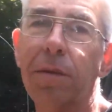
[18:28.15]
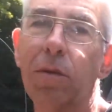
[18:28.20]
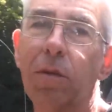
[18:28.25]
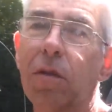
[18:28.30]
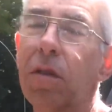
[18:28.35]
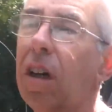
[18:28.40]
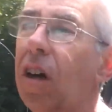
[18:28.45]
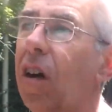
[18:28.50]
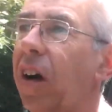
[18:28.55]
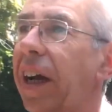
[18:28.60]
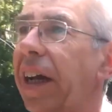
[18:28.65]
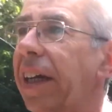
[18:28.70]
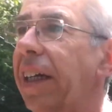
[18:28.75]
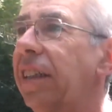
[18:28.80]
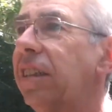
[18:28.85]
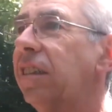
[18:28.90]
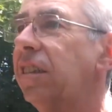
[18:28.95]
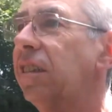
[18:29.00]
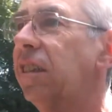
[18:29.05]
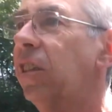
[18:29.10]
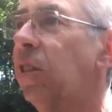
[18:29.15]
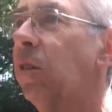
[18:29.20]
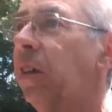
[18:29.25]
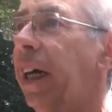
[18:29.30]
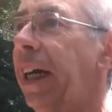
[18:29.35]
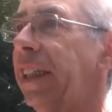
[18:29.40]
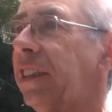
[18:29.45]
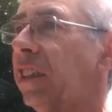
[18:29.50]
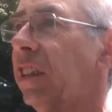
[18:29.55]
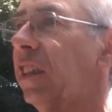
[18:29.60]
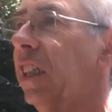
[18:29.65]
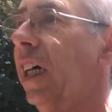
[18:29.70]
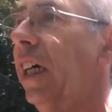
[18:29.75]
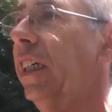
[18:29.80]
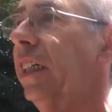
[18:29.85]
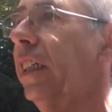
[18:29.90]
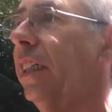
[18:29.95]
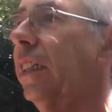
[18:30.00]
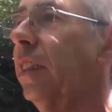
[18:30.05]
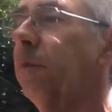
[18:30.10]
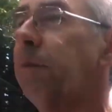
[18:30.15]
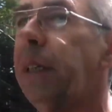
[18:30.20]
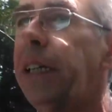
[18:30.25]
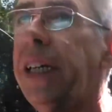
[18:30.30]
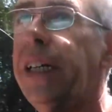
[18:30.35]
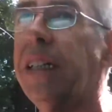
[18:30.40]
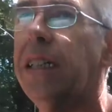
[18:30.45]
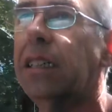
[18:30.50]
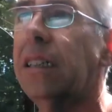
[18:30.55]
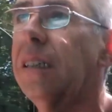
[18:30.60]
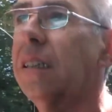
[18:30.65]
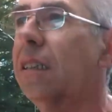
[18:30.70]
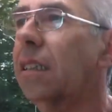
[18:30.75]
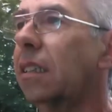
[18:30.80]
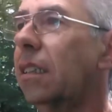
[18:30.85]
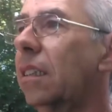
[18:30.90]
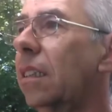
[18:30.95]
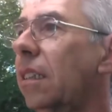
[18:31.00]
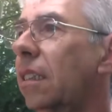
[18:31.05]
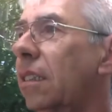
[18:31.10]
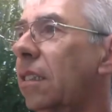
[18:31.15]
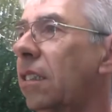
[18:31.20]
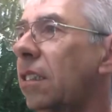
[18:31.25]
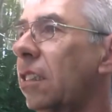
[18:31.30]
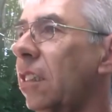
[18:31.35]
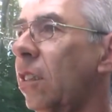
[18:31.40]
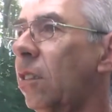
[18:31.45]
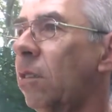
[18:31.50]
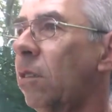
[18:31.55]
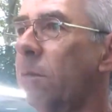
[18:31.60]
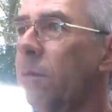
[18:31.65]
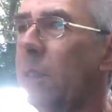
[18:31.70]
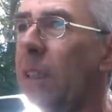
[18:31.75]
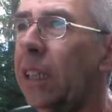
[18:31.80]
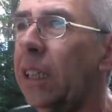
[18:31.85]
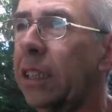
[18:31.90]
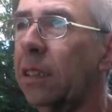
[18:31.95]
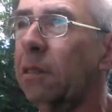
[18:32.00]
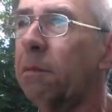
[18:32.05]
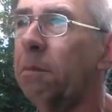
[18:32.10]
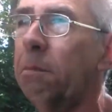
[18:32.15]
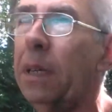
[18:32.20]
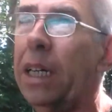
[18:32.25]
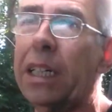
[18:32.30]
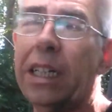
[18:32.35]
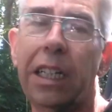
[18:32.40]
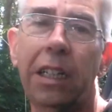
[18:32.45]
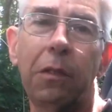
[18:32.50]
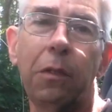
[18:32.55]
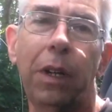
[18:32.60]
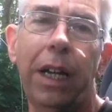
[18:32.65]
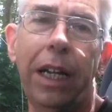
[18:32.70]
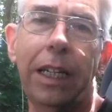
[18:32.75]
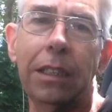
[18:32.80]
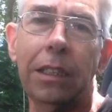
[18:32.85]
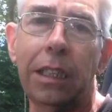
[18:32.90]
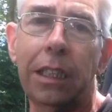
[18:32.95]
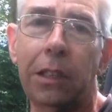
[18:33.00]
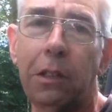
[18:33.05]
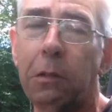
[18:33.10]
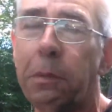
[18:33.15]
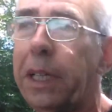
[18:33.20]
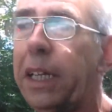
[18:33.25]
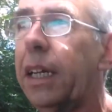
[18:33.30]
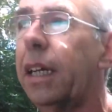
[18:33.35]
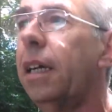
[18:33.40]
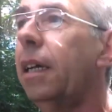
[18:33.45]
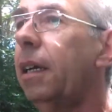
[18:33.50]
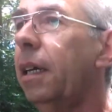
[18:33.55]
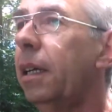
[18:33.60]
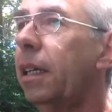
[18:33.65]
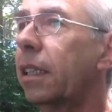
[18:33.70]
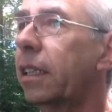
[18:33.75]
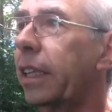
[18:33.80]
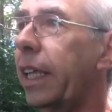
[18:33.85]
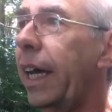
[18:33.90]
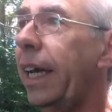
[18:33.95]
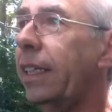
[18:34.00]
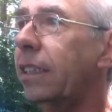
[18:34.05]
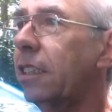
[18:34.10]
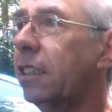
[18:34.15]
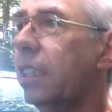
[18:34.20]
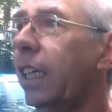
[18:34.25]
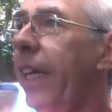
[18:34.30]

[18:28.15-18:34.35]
It's still hesitating a bit and still like mucking around a little bit. That said,